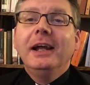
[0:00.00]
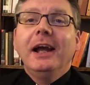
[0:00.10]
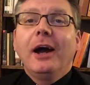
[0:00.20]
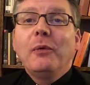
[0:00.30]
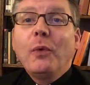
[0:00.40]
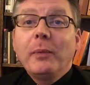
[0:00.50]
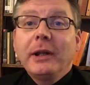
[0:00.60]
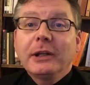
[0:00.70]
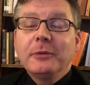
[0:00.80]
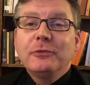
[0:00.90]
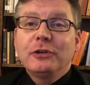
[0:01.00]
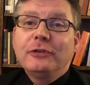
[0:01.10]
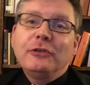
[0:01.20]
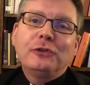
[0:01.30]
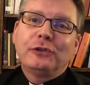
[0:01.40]
a warm welcome to
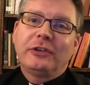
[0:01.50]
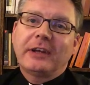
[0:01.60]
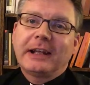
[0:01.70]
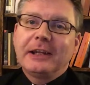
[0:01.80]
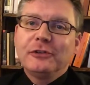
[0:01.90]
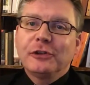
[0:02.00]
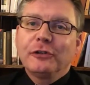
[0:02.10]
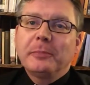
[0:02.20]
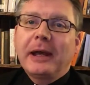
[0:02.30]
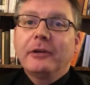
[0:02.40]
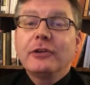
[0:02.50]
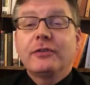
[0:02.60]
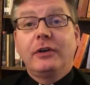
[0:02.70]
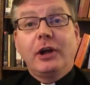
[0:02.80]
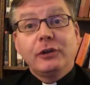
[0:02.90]
St George's Anglican Church Paris
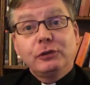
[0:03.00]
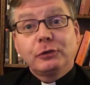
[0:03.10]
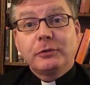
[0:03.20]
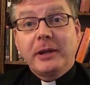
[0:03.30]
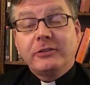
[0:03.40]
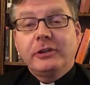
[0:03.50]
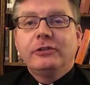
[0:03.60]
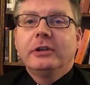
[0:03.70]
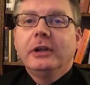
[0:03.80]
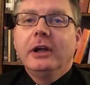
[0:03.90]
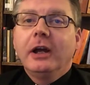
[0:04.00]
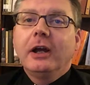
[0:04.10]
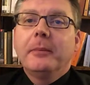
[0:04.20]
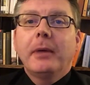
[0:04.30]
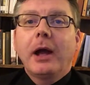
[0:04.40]
for a short message
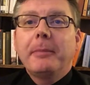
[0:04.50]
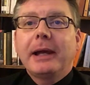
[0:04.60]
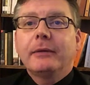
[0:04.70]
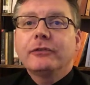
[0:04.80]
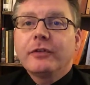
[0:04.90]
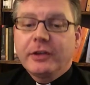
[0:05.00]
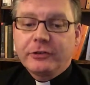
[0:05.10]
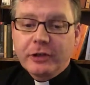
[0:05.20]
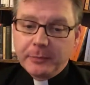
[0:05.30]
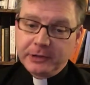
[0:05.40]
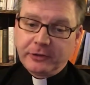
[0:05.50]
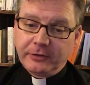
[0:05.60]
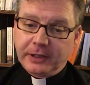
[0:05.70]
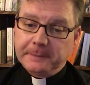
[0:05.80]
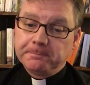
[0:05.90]
about this coming
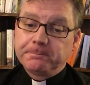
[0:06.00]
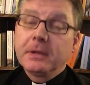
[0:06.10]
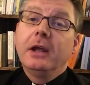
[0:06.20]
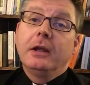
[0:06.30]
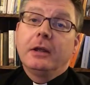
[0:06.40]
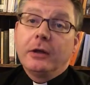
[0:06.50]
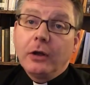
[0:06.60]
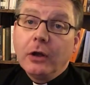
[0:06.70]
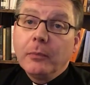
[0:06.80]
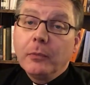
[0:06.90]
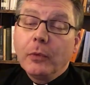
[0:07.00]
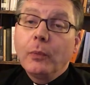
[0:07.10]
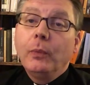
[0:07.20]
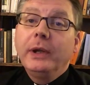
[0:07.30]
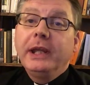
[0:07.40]
Sunday.
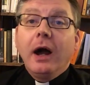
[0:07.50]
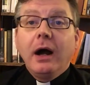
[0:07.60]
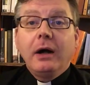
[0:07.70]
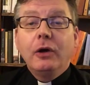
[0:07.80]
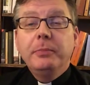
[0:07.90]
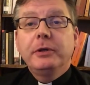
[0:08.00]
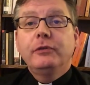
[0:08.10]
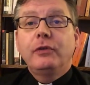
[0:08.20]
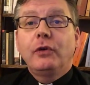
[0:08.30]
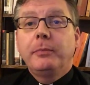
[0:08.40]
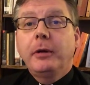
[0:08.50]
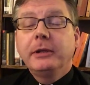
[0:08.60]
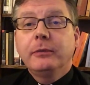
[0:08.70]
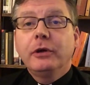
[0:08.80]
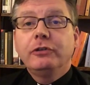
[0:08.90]
We are open for public
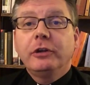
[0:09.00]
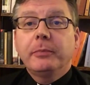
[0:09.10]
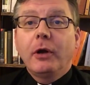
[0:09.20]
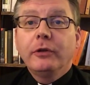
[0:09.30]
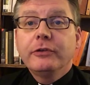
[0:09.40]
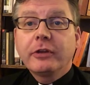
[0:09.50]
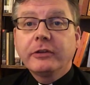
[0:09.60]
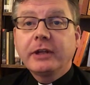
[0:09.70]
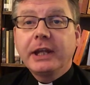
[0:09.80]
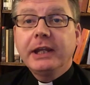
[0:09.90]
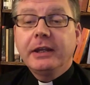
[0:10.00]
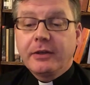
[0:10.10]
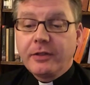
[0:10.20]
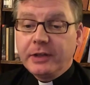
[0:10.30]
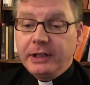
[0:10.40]
worship on Sunday
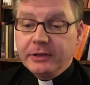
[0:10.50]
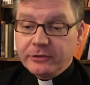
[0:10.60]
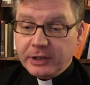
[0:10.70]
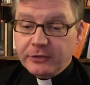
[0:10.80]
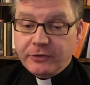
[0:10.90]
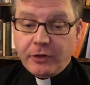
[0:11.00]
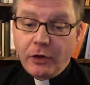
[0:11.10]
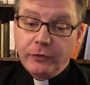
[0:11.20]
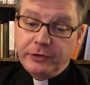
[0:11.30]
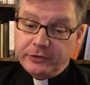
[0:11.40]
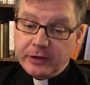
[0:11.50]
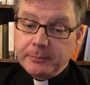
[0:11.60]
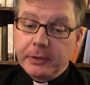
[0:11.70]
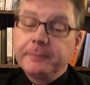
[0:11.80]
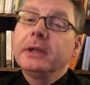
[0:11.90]
the 6th of
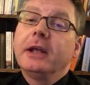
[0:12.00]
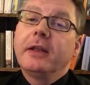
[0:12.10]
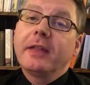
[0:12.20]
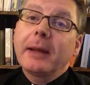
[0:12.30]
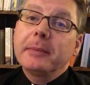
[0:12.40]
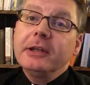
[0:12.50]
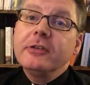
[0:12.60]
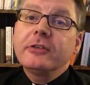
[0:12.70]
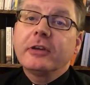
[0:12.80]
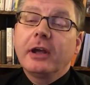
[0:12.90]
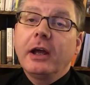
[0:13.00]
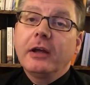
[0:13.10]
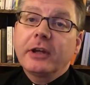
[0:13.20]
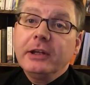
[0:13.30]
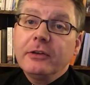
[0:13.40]
December. That means at
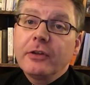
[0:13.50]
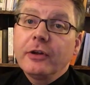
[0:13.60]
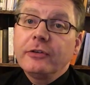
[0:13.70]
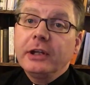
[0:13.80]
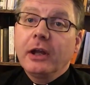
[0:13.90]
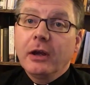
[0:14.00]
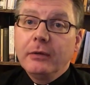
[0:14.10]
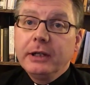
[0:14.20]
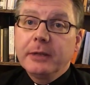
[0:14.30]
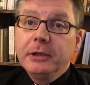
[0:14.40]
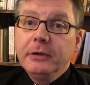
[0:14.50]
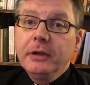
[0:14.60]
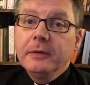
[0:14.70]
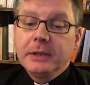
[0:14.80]
8:30 Holy Communion